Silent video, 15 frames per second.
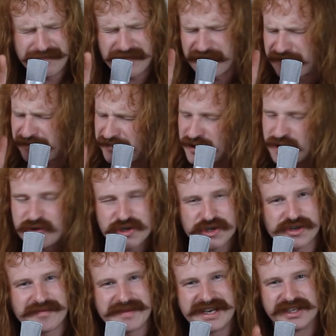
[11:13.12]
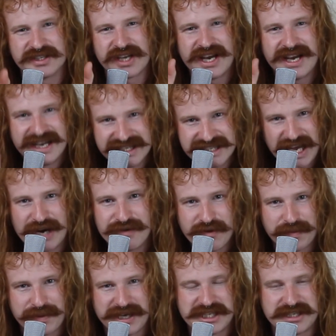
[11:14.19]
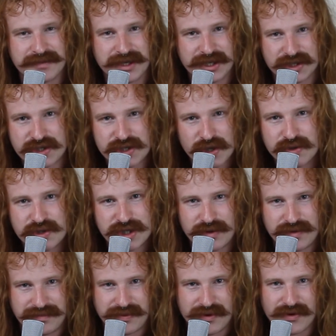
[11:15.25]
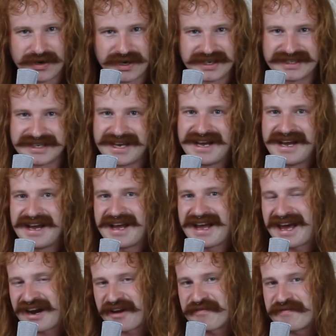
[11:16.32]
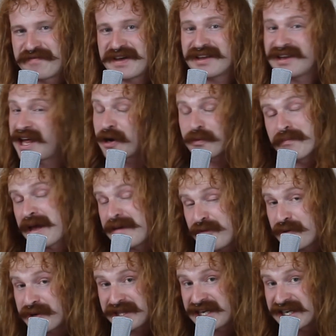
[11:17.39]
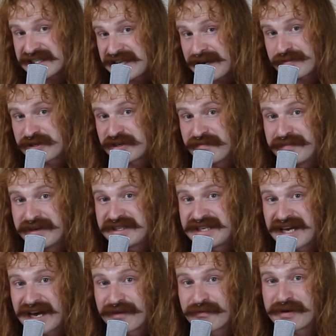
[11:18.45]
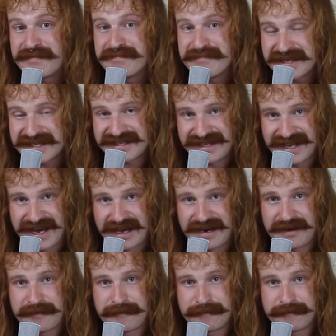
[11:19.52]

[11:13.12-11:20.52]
The fusion to me is irreplaceable. It's so important. And I feel like maybe with the exception of Midtown, we miss that.